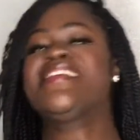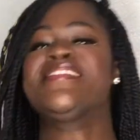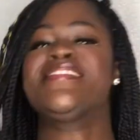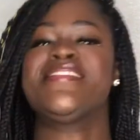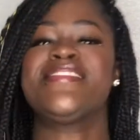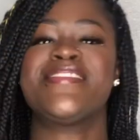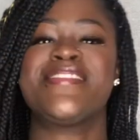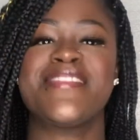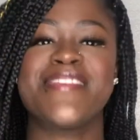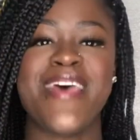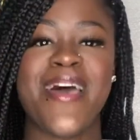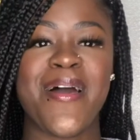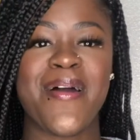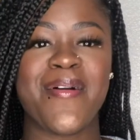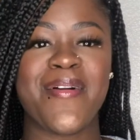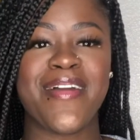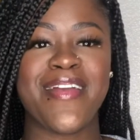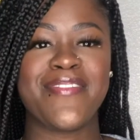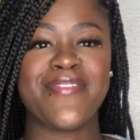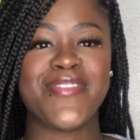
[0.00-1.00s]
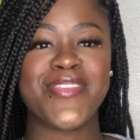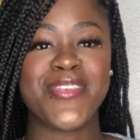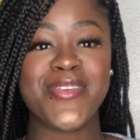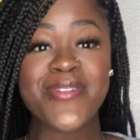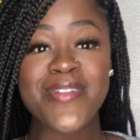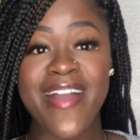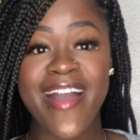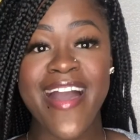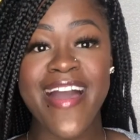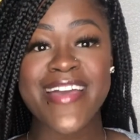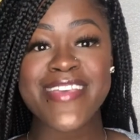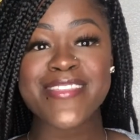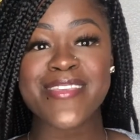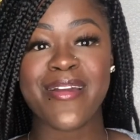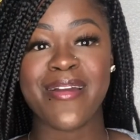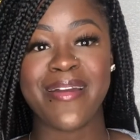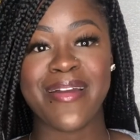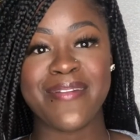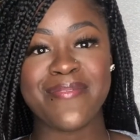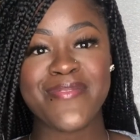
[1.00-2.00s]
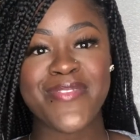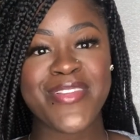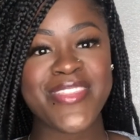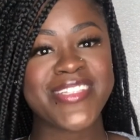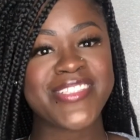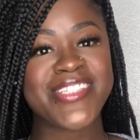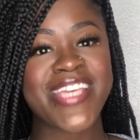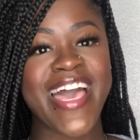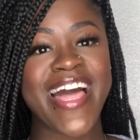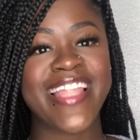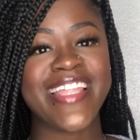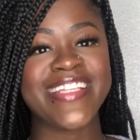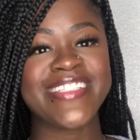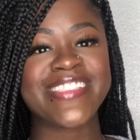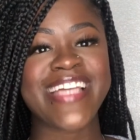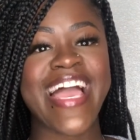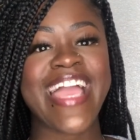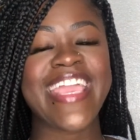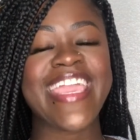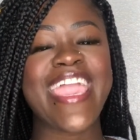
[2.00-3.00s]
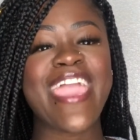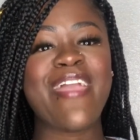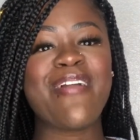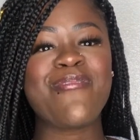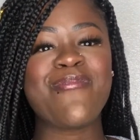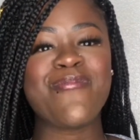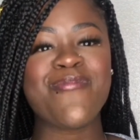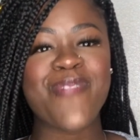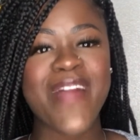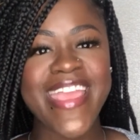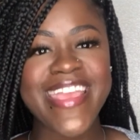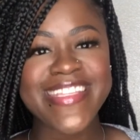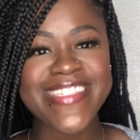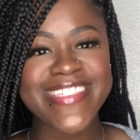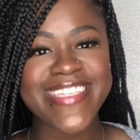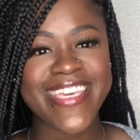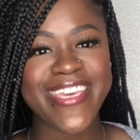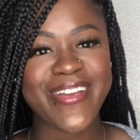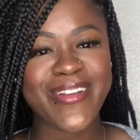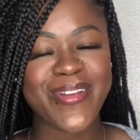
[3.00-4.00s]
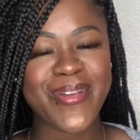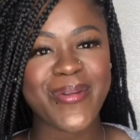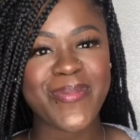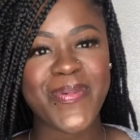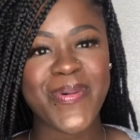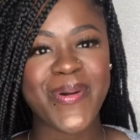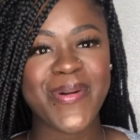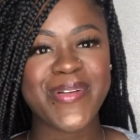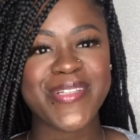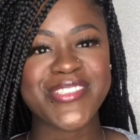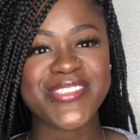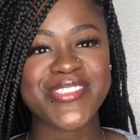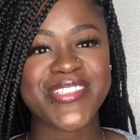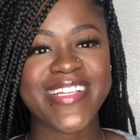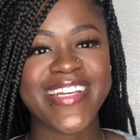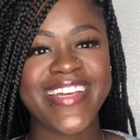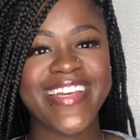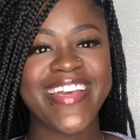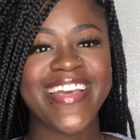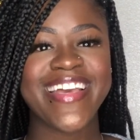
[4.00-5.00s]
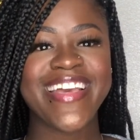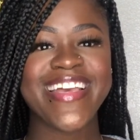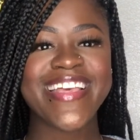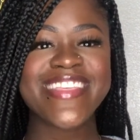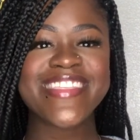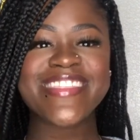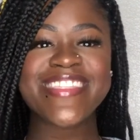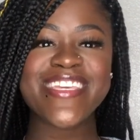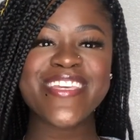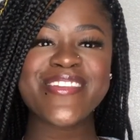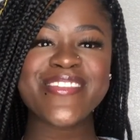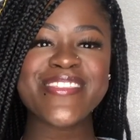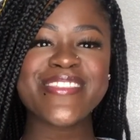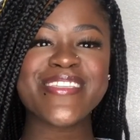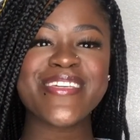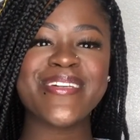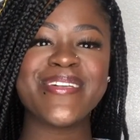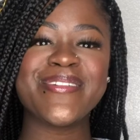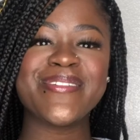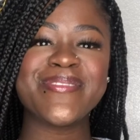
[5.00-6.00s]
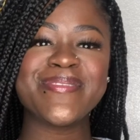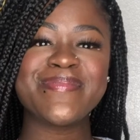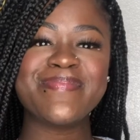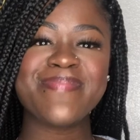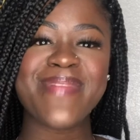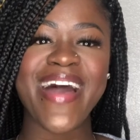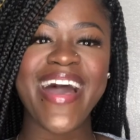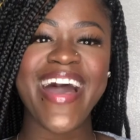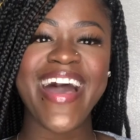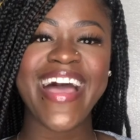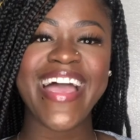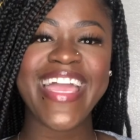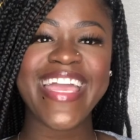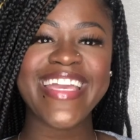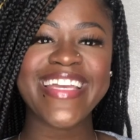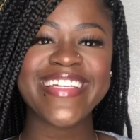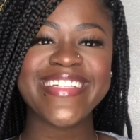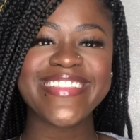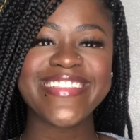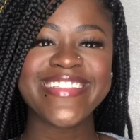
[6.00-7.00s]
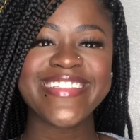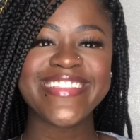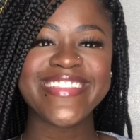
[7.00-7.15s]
So if you guys are up for the challenge, I can't wait to hear your poetry. See you soon. Bye.